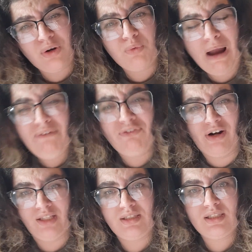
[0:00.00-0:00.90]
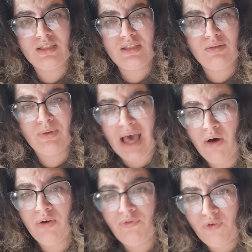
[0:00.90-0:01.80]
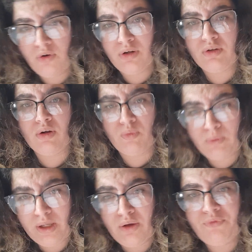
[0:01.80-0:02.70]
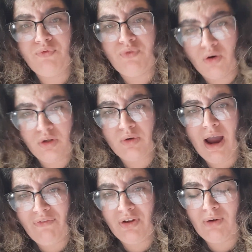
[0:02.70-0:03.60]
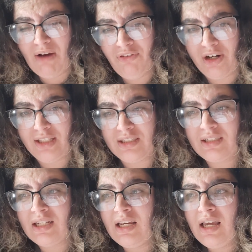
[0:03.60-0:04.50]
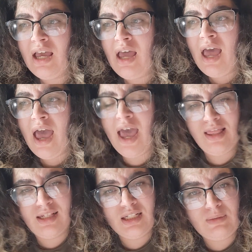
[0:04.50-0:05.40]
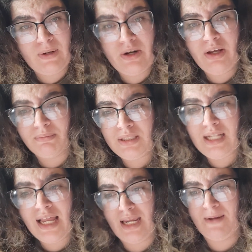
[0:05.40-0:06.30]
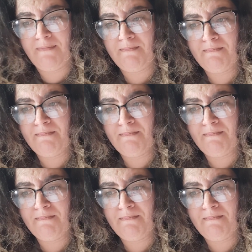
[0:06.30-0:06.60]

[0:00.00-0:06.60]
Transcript: a reference, without a real photographic reference. And this is very upsetting.